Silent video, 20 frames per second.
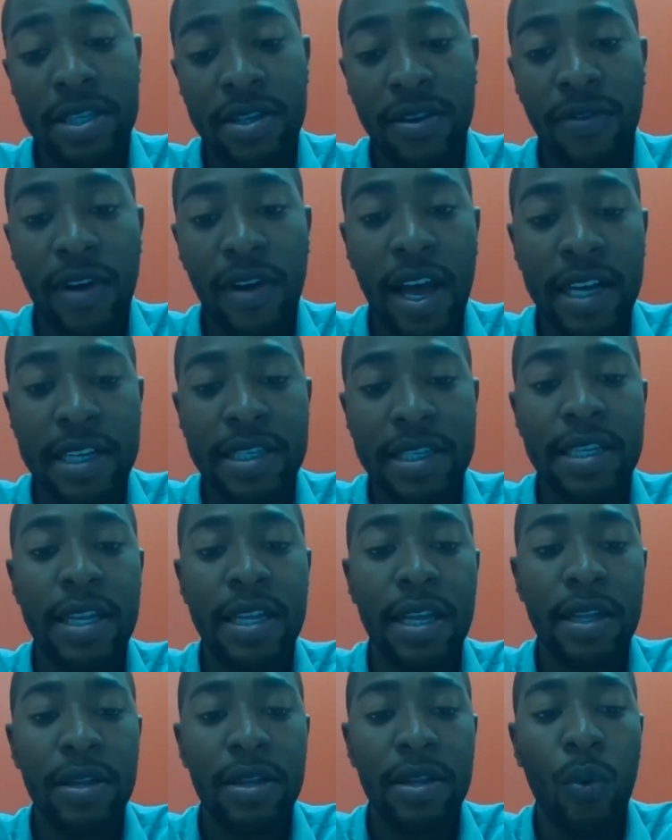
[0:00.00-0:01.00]
in case of
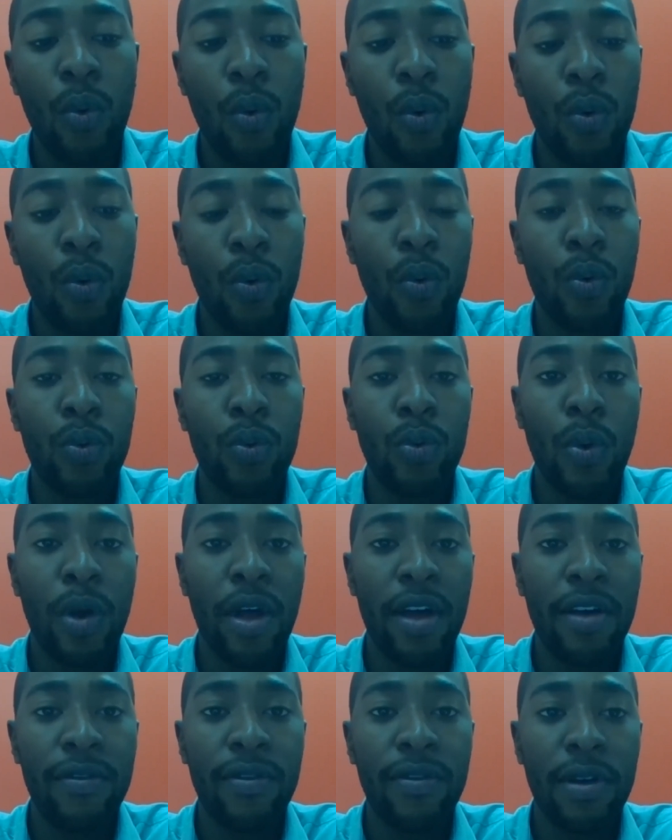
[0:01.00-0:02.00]
accident
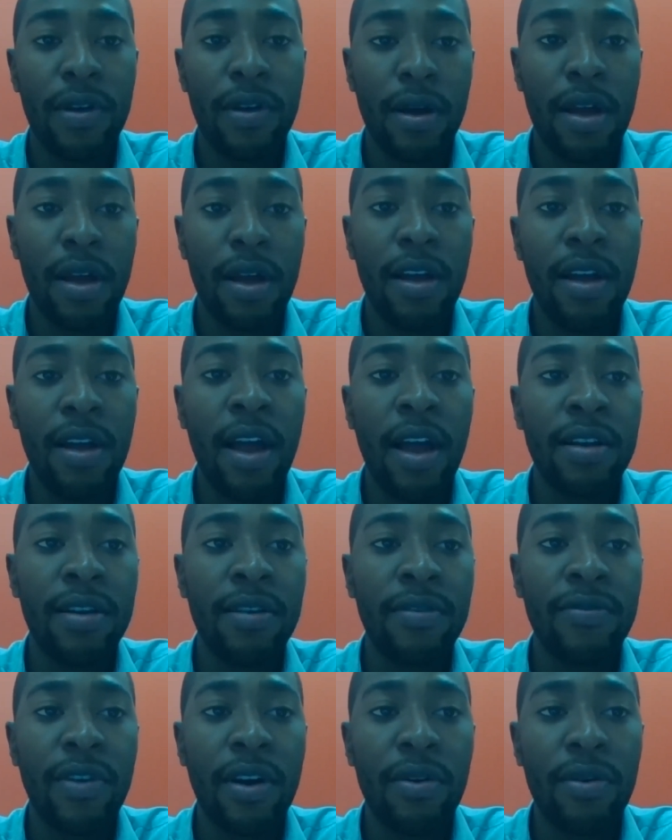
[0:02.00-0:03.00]
to, to have uh,
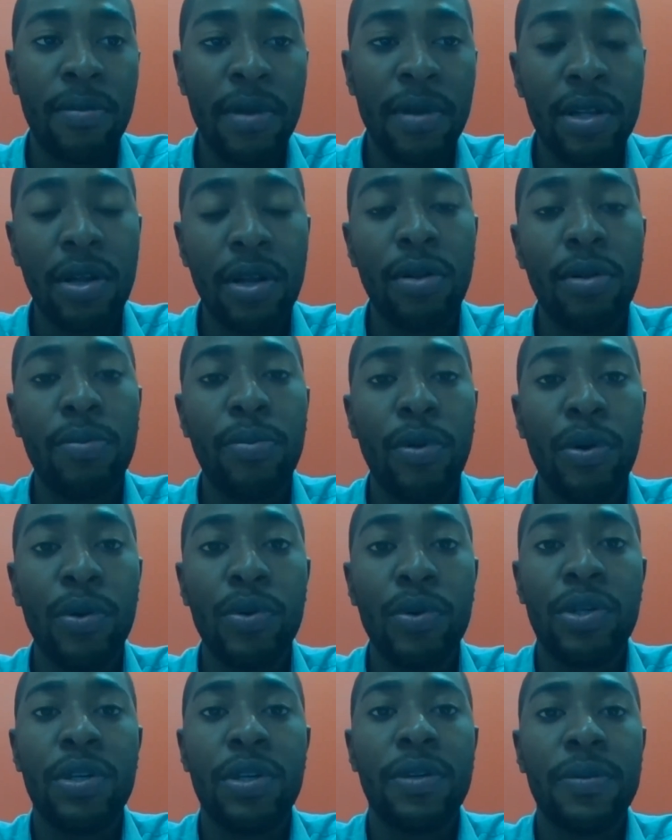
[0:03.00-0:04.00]
an
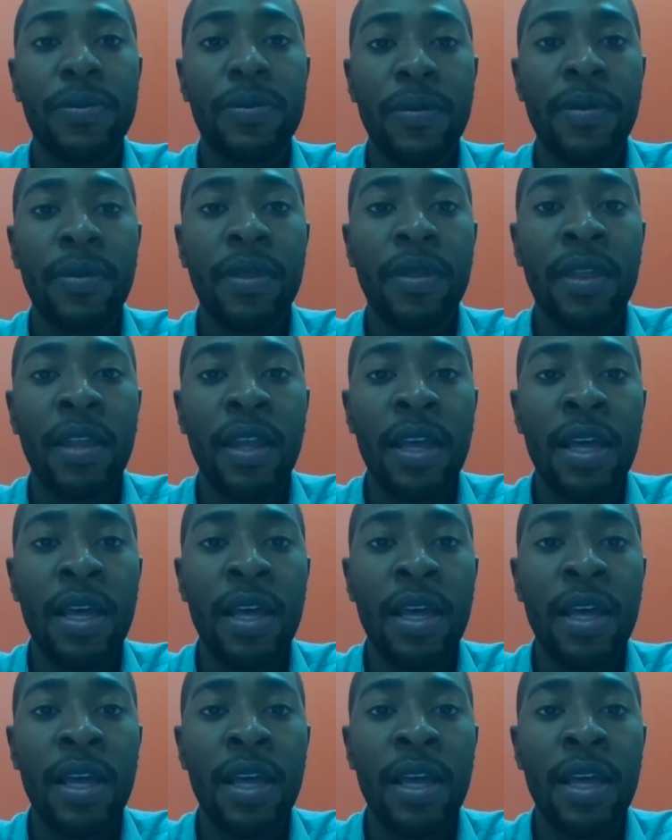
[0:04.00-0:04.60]
environmental pollution.